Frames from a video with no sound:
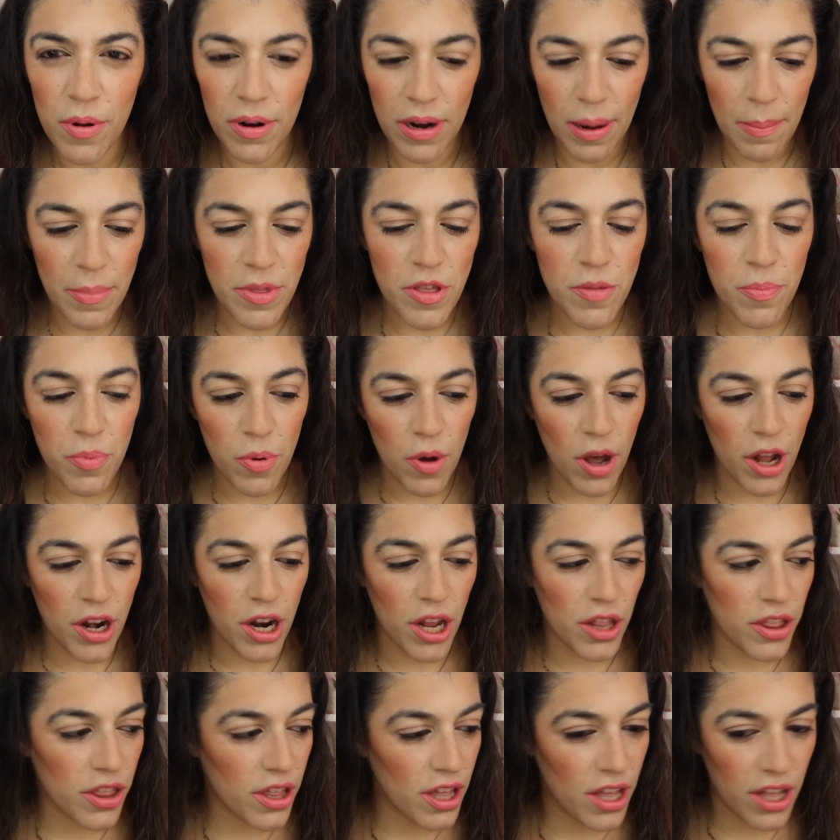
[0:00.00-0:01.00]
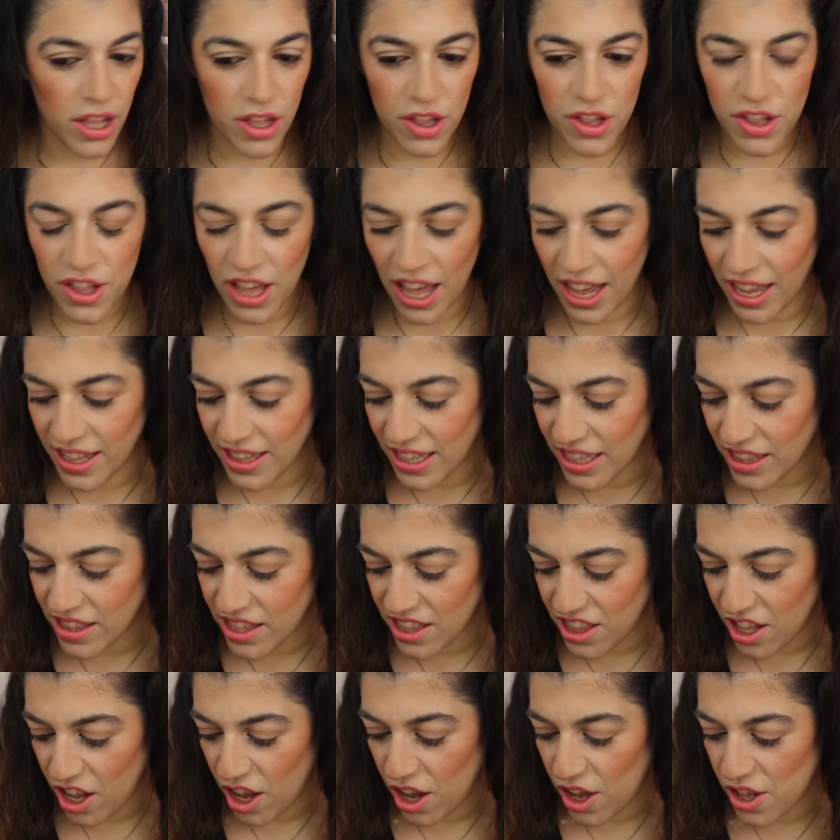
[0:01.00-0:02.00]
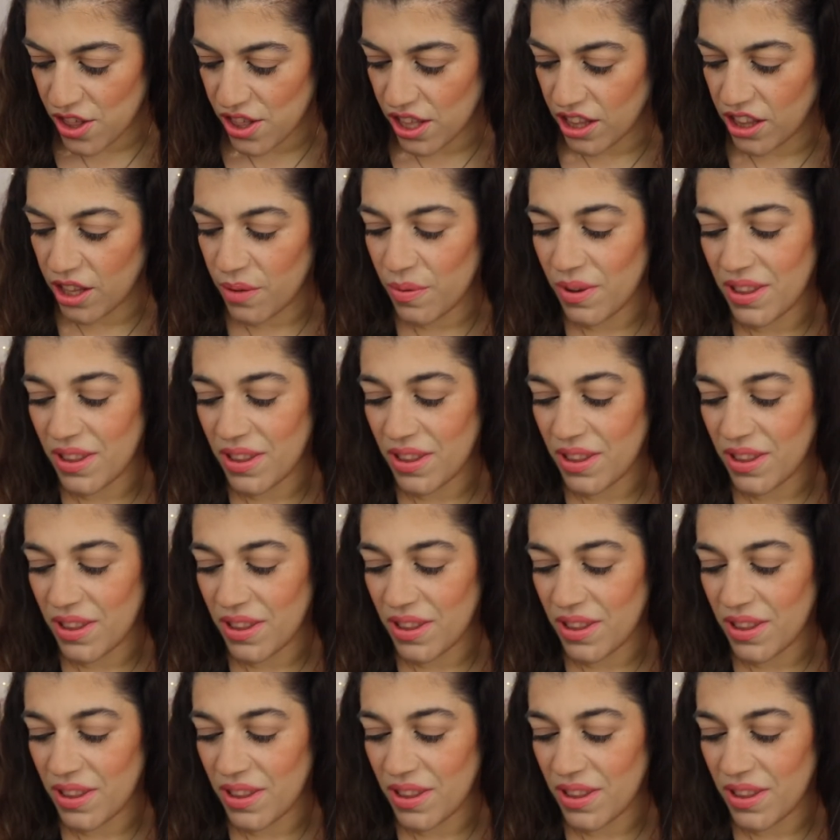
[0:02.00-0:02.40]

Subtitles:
Let me just put another shade into the eyeshadow.